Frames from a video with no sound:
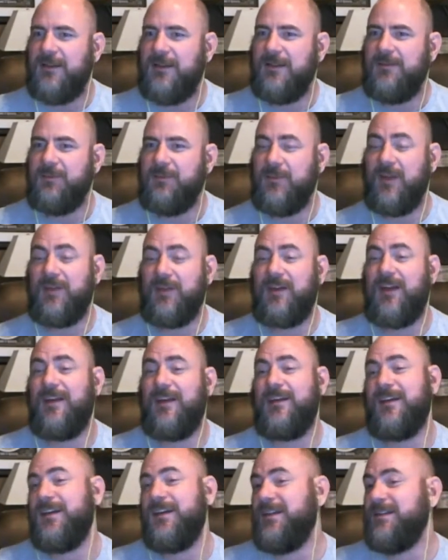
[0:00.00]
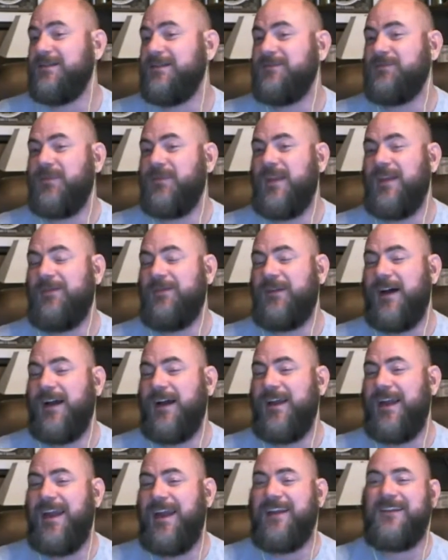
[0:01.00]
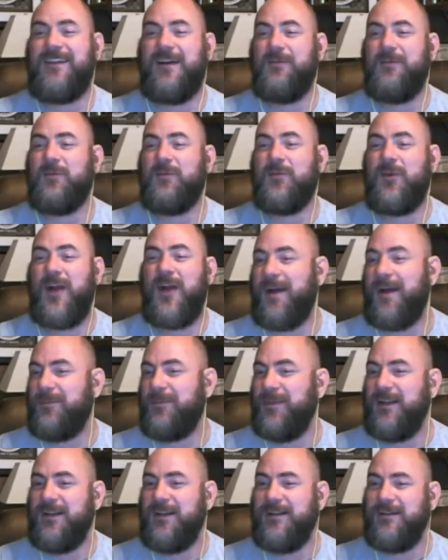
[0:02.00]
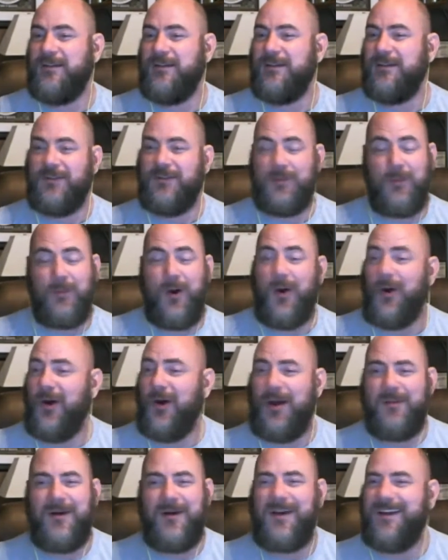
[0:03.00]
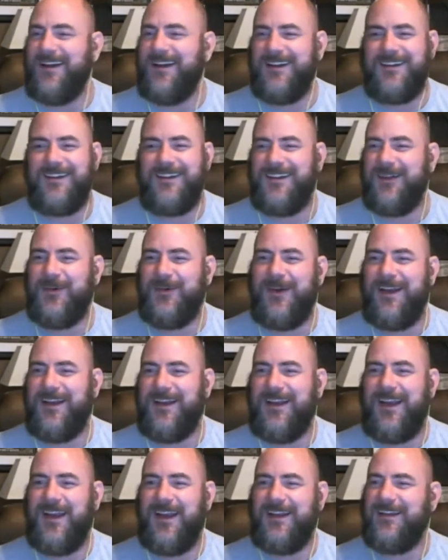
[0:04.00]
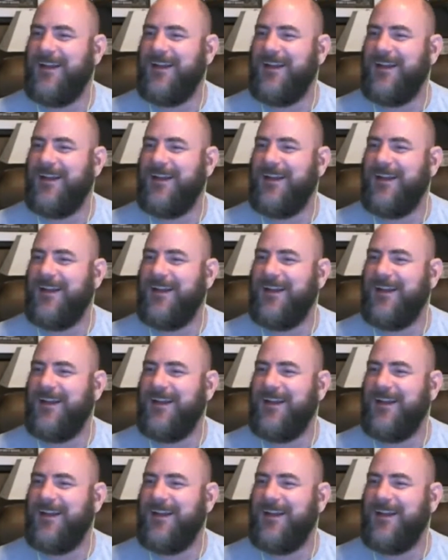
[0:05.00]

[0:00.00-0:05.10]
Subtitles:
Just like if I ate something crappy, tomorrow I might not see a weight gain.